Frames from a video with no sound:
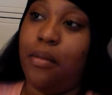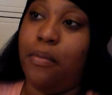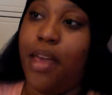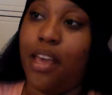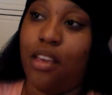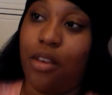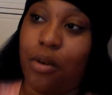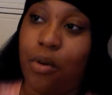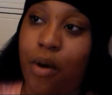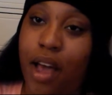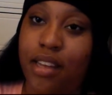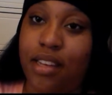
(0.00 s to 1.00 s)
make you
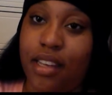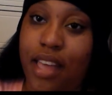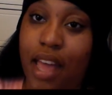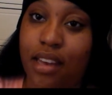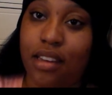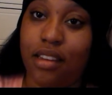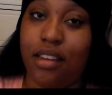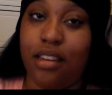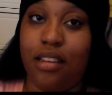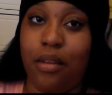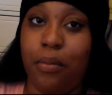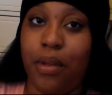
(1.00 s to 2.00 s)
quite a
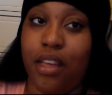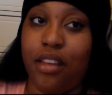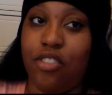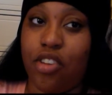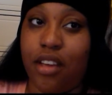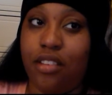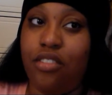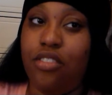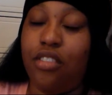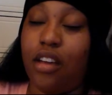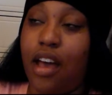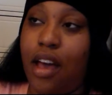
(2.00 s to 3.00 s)
candidate to be a judge.